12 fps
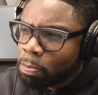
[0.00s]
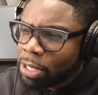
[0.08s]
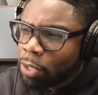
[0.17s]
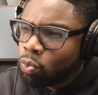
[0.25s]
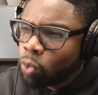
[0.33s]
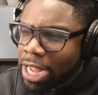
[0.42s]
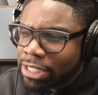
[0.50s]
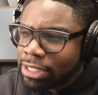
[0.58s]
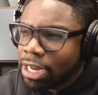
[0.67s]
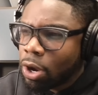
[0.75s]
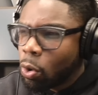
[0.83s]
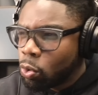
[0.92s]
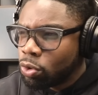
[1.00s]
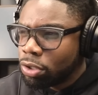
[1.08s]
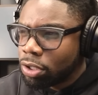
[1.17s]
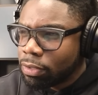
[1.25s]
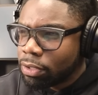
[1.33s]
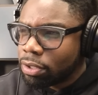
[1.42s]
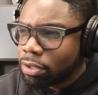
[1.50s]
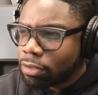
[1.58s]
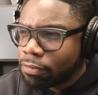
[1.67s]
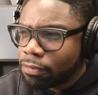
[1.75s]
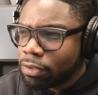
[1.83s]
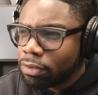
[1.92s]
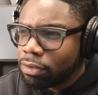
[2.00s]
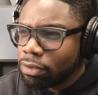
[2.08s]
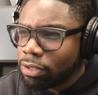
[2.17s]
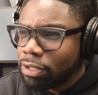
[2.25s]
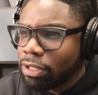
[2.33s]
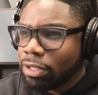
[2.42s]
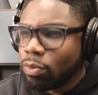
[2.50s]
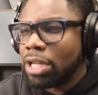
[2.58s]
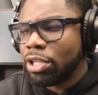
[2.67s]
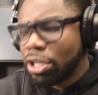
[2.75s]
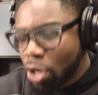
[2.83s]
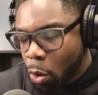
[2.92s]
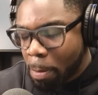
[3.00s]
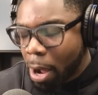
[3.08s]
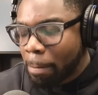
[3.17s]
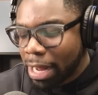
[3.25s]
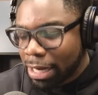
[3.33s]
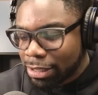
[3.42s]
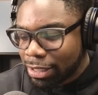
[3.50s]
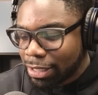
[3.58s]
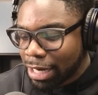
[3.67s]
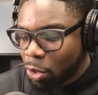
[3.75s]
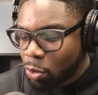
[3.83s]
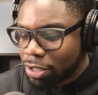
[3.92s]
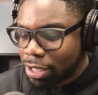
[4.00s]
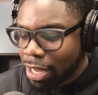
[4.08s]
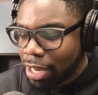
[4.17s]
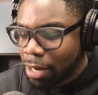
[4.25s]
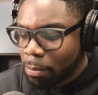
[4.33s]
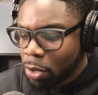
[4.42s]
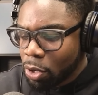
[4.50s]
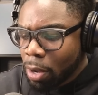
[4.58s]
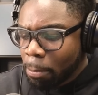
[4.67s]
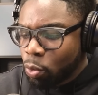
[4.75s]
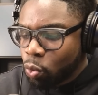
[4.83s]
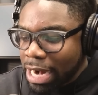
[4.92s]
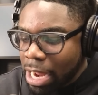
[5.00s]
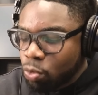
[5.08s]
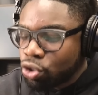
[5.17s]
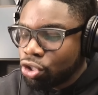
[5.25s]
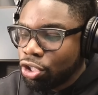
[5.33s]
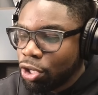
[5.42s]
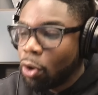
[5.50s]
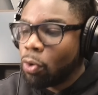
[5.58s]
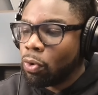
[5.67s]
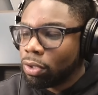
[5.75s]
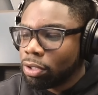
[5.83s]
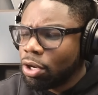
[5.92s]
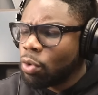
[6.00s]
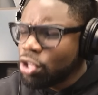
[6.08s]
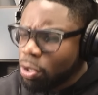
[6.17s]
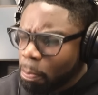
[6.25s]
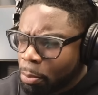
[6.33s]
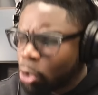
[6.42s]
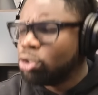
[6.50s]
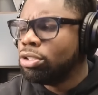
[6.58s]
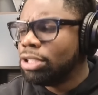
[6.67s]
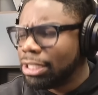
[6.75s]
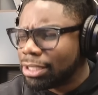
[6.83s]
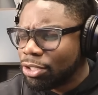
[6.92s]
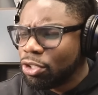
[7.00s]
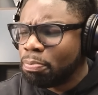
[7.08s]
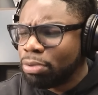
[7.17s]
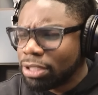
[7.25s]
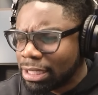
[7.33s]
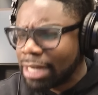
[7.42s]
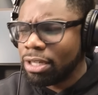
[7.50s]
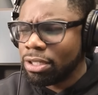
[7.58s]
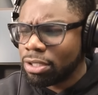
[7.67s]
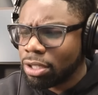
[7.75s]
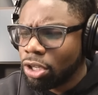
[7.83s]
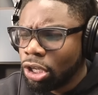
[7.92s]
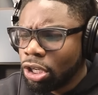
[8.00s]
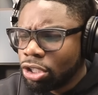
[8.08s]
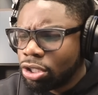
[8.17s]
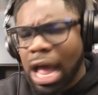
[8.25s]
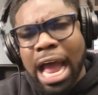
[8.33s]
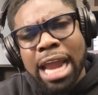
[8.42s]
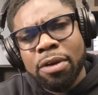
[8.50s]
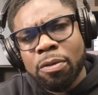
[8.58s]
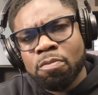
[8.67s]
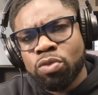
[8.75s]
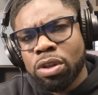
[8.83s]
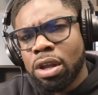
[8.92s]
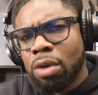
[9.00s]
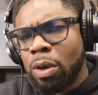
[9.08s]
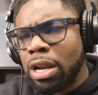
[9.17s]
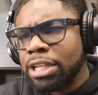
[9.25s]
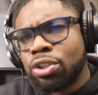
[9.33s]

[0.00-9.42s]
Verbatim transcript: So as you get older and stuff, you well, you know about match of the day all the time. But when I was young, you know, you pundits and you presenters. So I, when